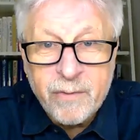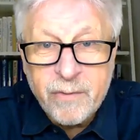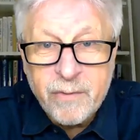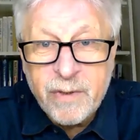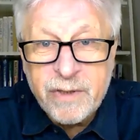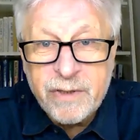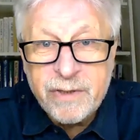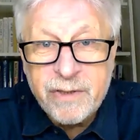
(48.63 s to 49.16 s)

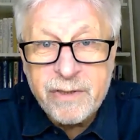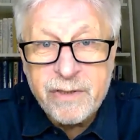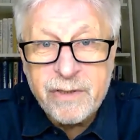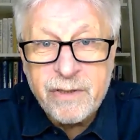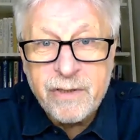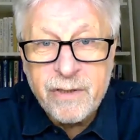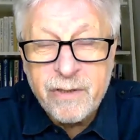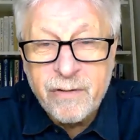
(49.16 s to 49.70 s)
which
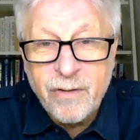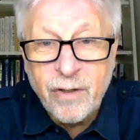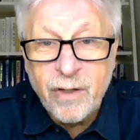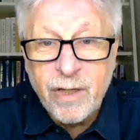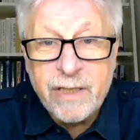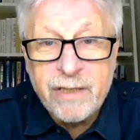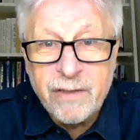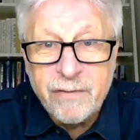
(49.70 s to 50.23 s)
is
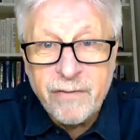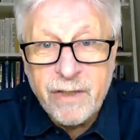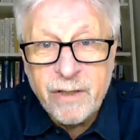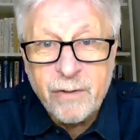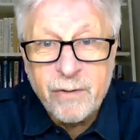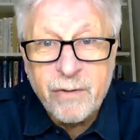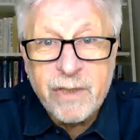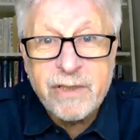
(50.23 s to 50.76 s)
collectively
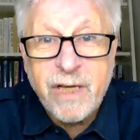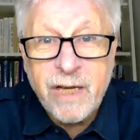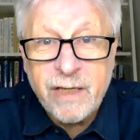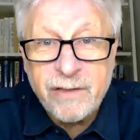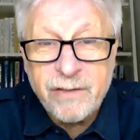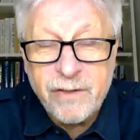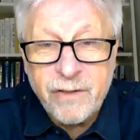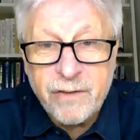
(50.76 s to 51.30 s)
known as
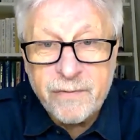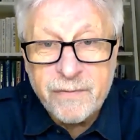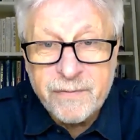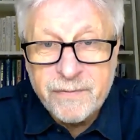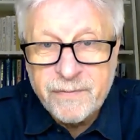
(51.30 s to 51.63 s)
cancer.